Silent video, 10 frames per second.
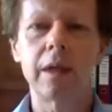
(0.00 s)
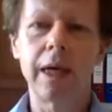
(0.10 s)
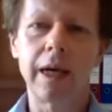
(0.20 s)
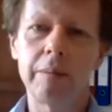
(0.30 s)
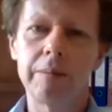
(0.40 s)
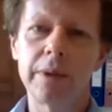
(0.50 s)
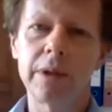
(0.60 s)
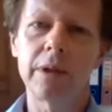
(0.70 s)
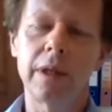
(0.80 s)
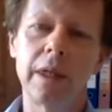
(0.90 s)

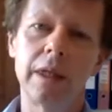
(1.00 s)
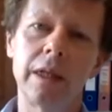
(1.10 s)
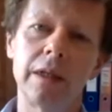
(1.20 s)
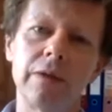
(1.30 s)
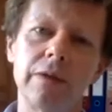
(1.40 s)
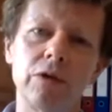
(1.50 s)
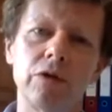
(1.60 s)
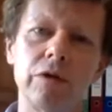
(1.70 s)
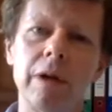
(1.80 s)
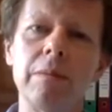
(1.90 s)
gaps in any of the
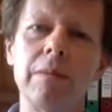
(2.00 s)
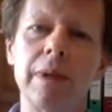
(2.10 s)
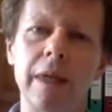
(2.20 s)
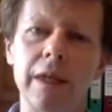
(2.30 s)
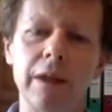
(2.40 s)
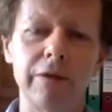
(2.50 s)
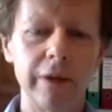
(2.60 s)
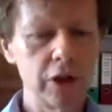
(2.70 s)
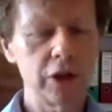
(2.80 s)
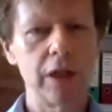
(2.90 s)
trim in the
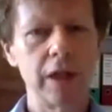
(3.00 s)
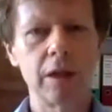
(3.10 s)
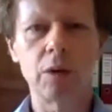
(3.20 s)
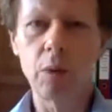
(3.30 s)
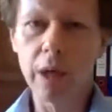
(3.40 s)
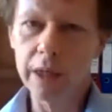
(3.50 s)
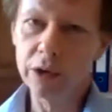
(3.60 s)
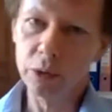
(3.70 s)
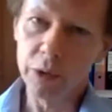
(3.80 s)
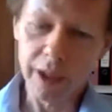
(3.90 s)
finishing, that the
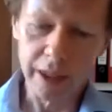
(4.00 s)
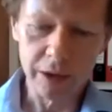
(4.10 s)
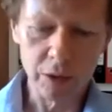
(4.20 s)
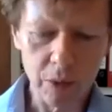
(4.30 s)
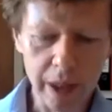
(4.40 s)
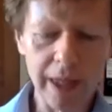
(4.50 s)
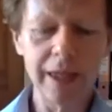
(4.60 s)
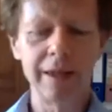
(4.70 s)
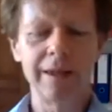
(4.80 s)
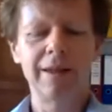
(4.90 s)
wires are all tidied
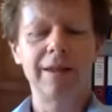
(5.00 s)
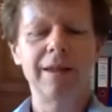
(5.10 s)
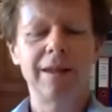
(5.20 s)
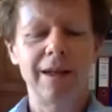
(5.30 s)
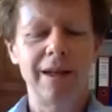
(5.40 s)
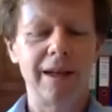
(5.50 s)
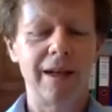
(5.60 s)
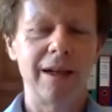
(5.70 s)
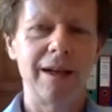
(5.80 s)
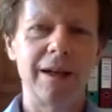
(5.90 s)
away.
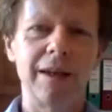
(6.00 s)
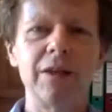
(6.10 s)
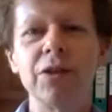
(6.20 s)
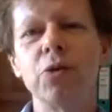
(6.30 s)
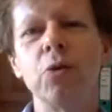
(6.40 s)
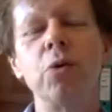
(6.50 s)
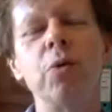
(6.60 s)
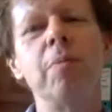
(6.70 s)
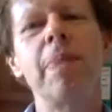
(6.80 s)
This is all